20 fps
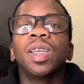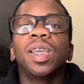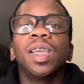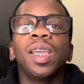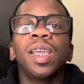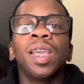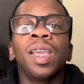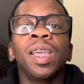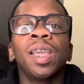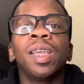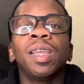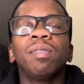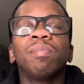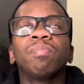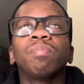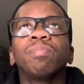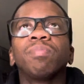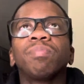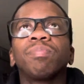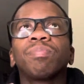
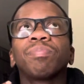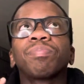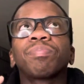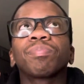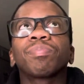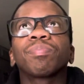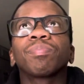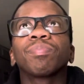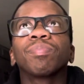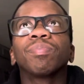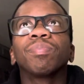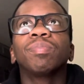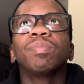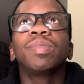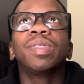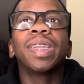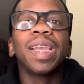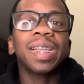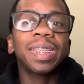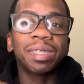And
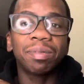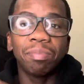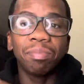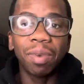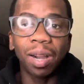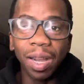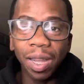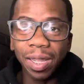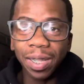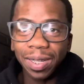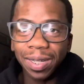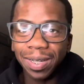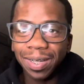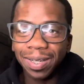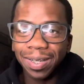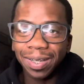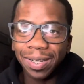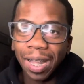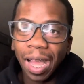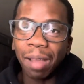next month,
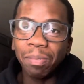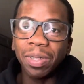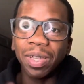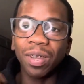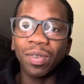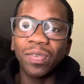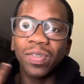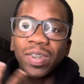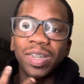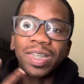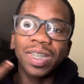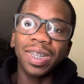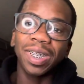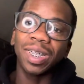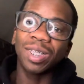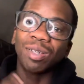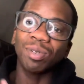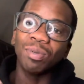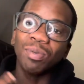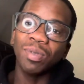I'll be officially
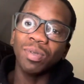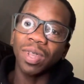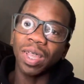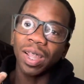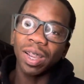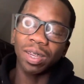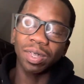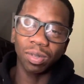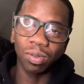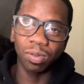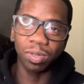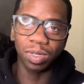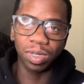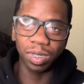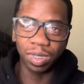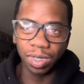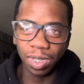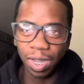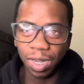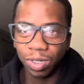2 years on
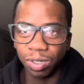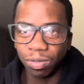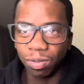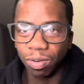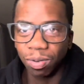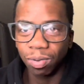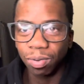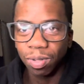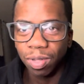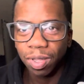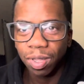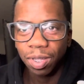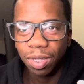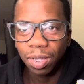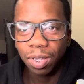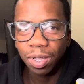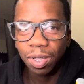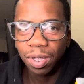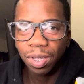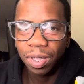testosterone.
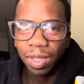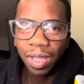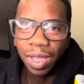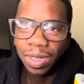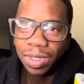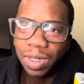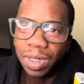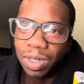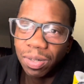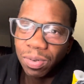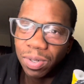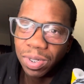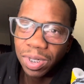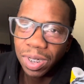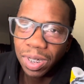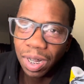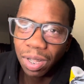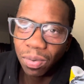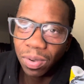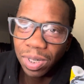Actually, what's
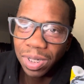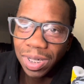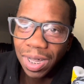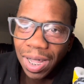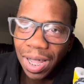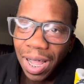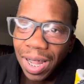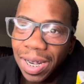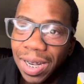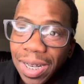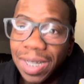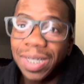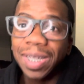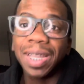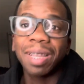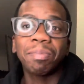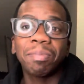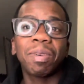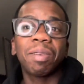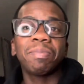today? Wednesday. I need to
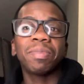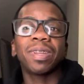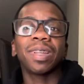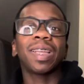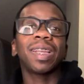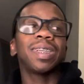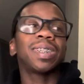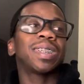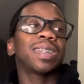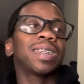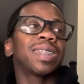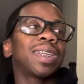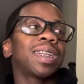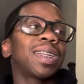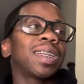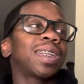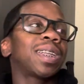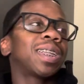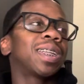take my medication today.